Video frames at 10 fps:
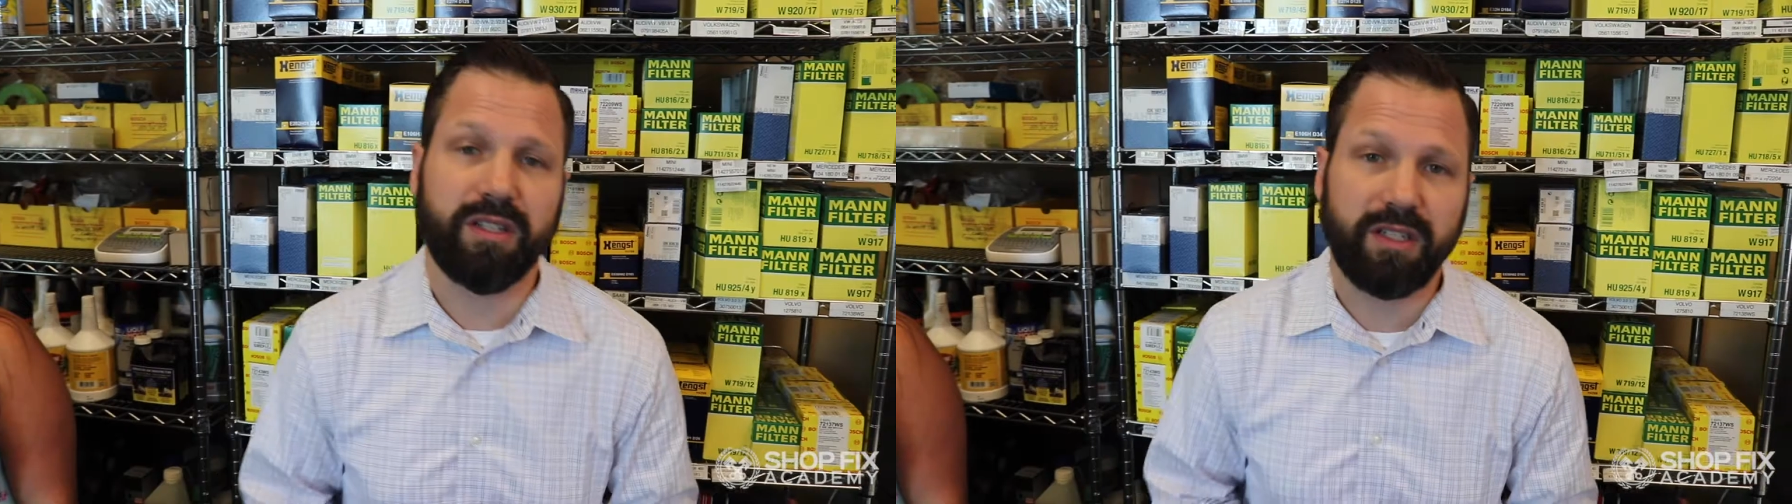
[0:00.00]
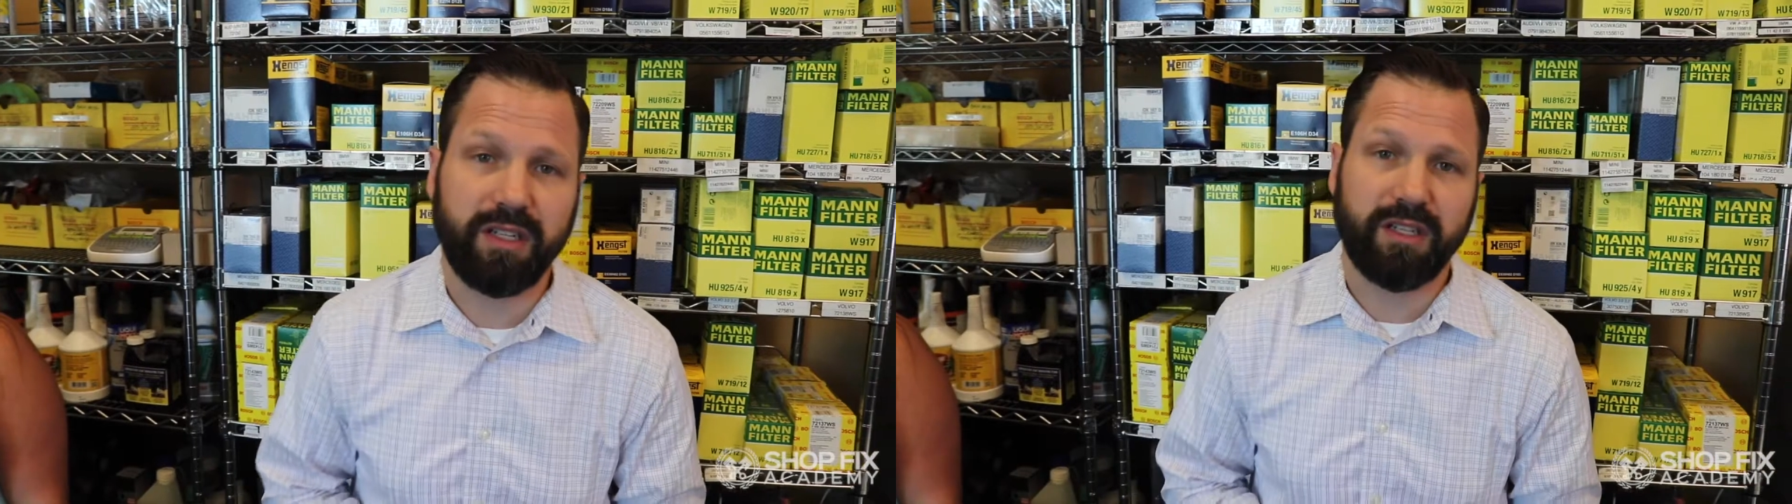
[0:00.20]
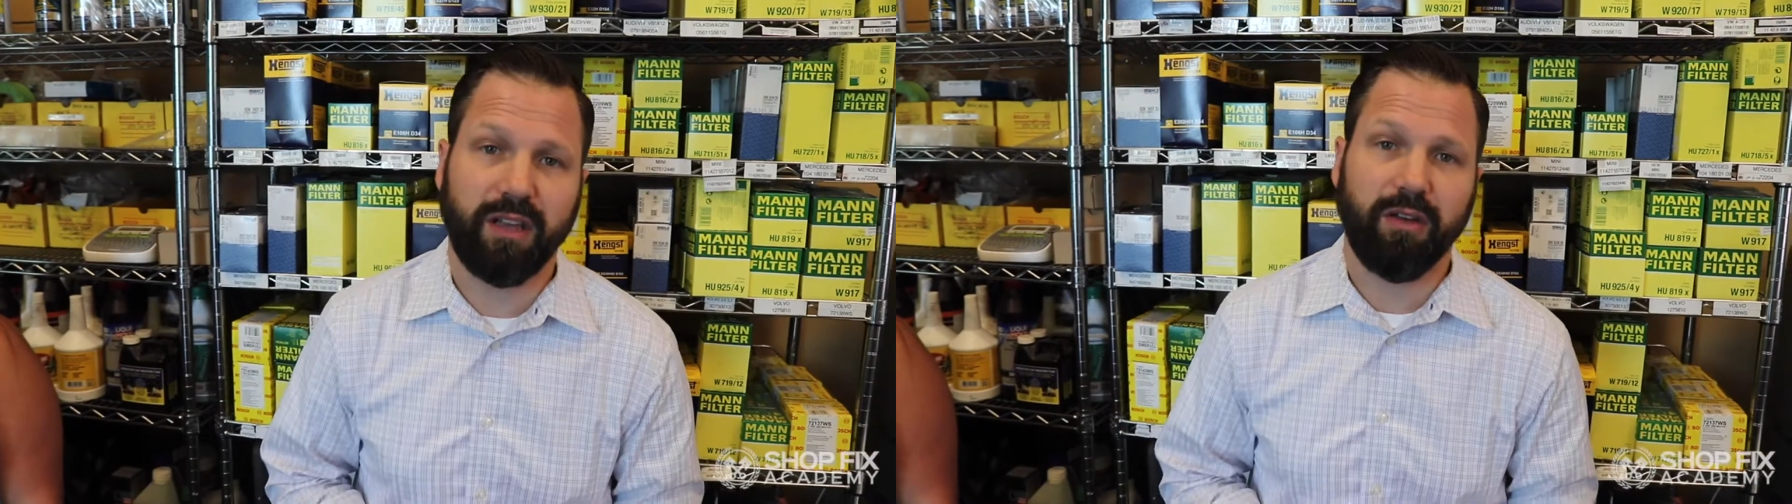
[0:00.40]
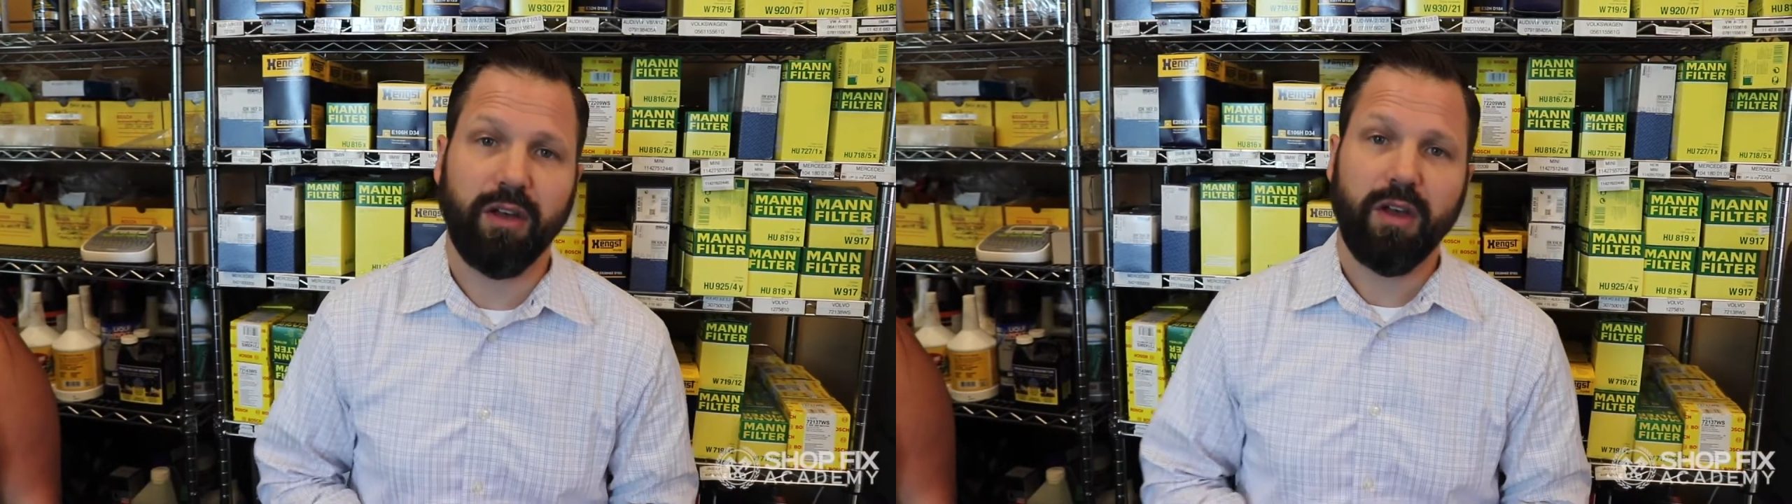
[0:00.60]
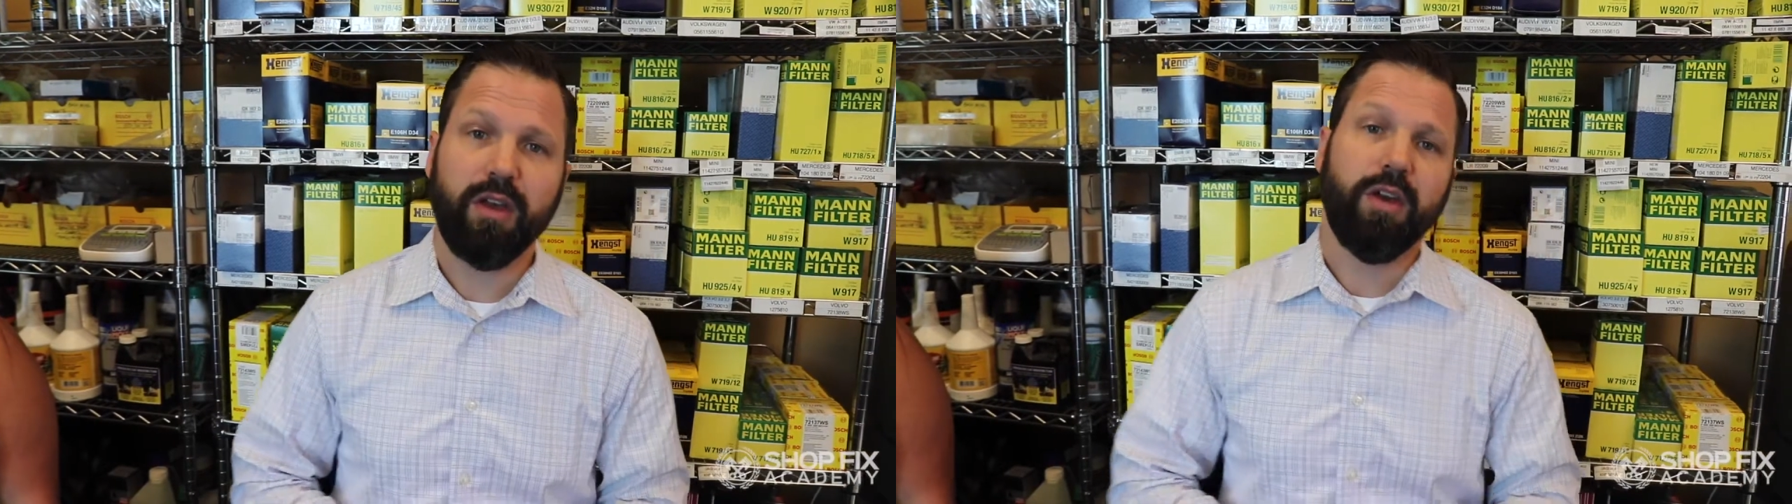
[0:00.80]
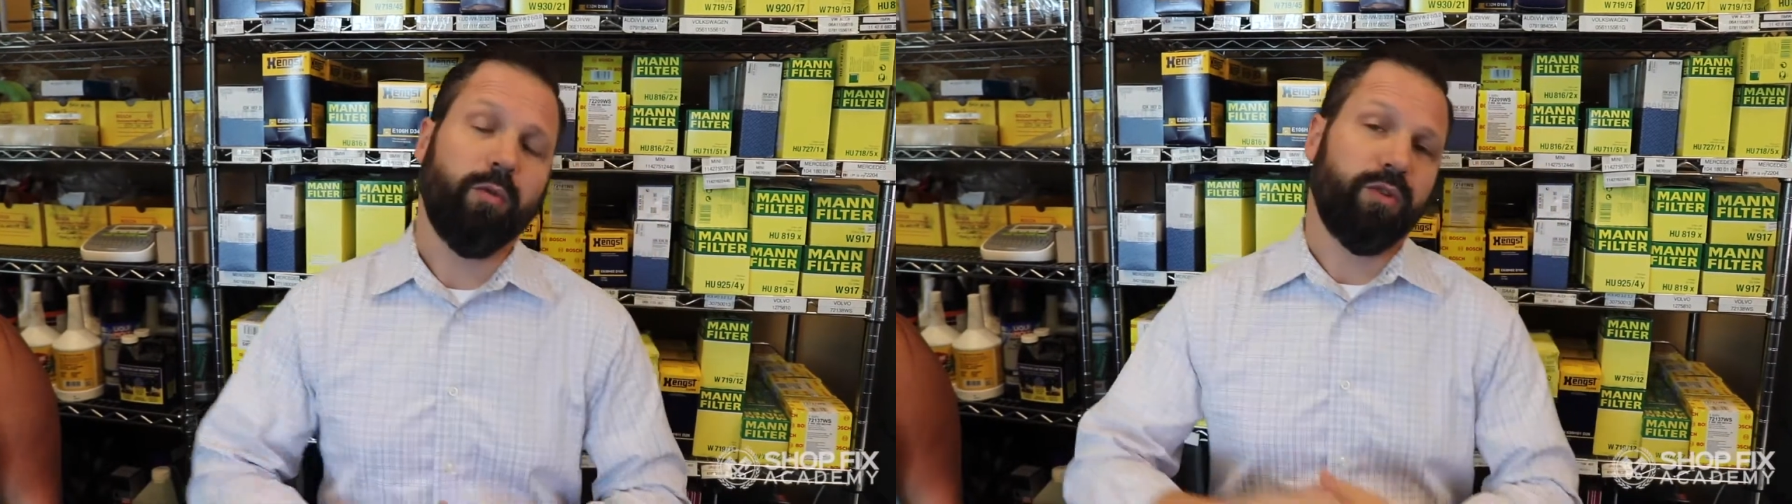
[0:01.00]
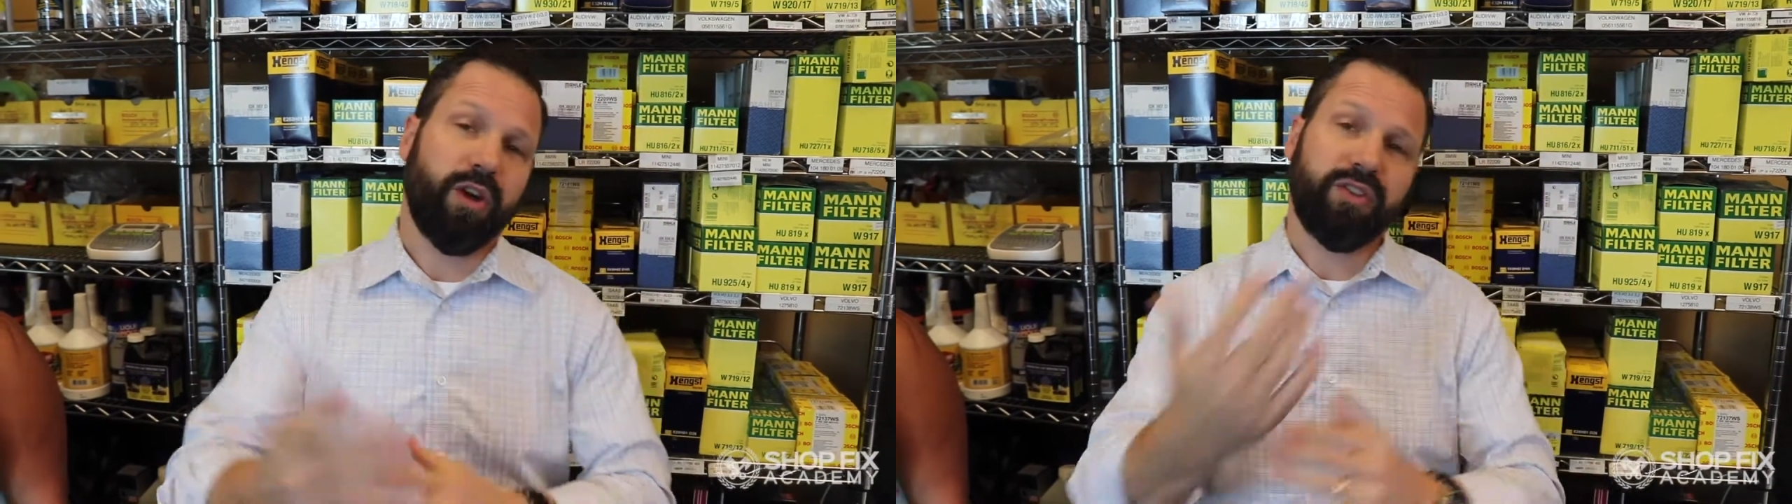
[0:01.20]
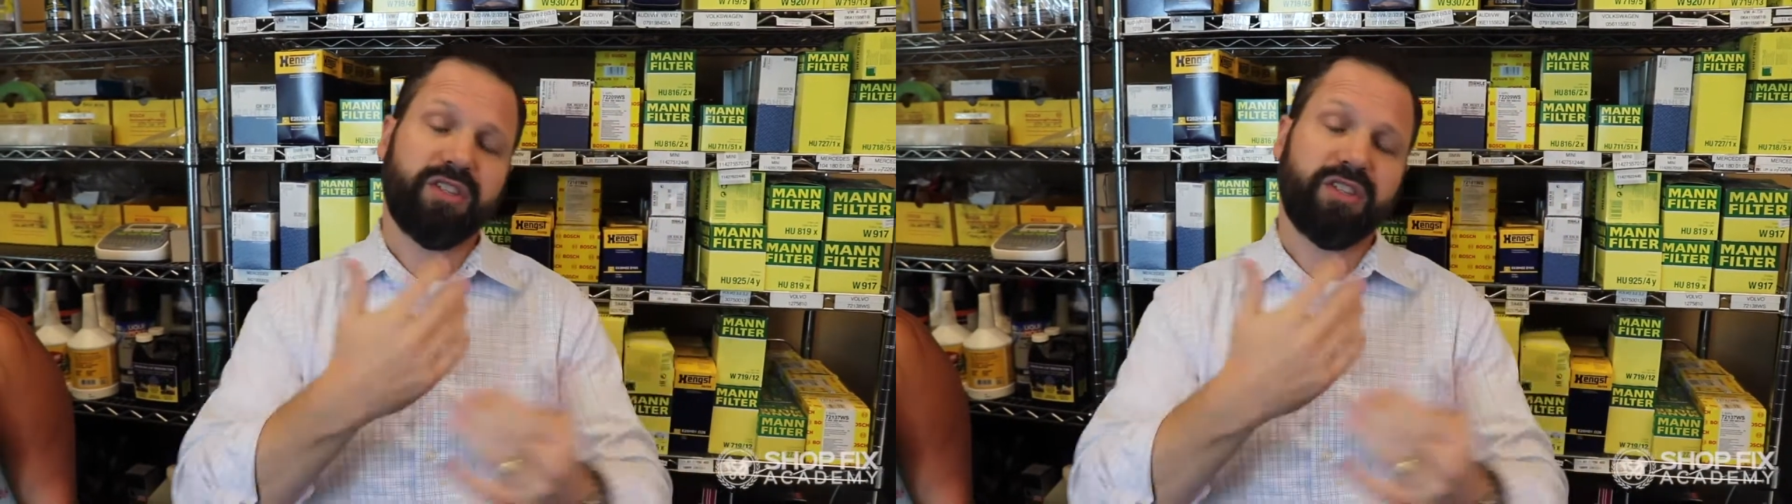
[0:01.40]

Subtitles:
in detail with all the